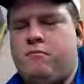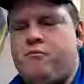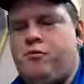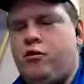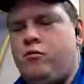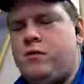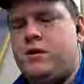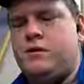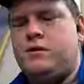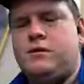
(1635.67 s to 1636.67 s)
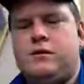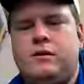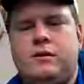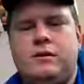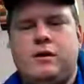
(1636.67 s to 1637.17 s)
Boom.
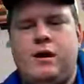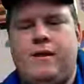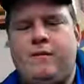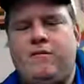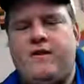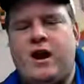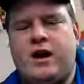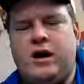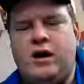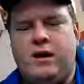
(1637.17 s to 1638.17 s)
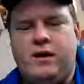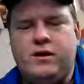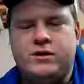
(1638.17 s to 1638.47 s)
And then we've got a gun. It looks